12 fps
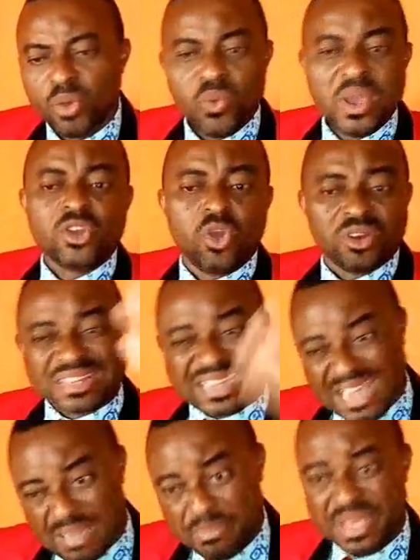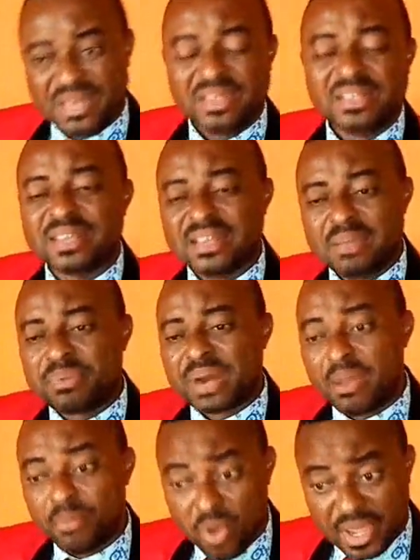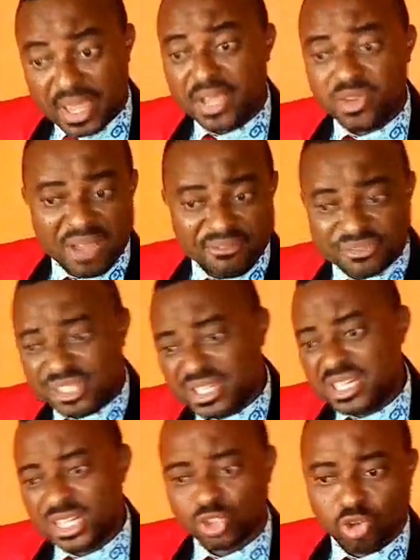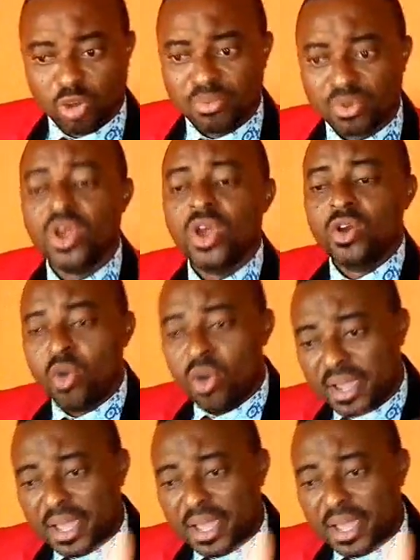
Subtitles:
But when God came in, he said, Abraham, okay, you have seen the trouble.